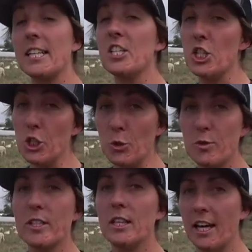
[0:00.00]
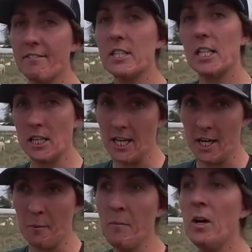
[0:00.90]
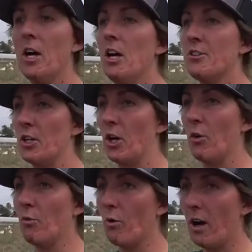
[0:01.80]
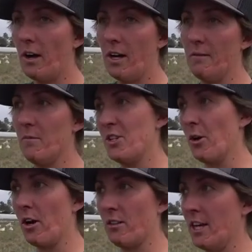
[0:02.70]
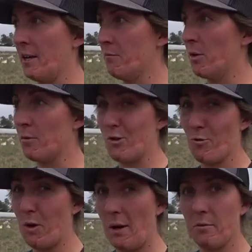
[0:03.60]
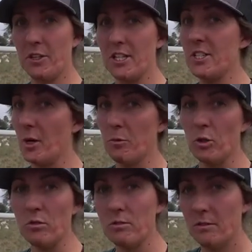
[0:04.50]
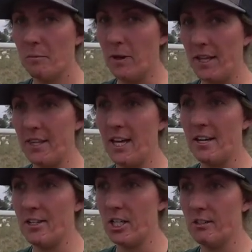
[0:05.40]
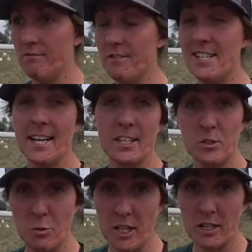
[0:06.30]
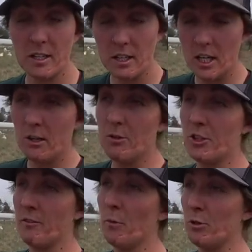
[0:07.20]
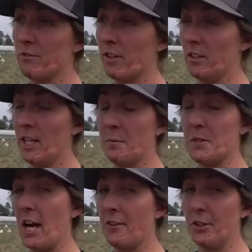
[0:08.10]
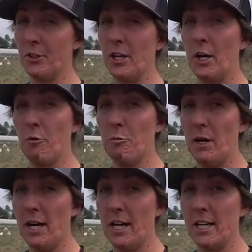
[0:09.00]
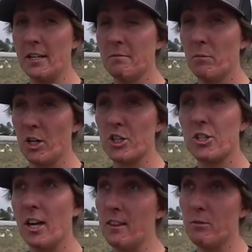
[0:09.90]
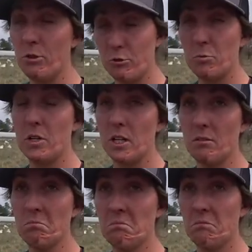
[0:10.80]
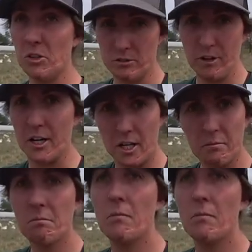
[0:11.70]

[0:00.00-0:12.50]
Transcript: ewes left to lamb. So, our lamb numbers will probably double by the end of next week. We should have most of our lambs on the ground by March 10th, which would be this Friday.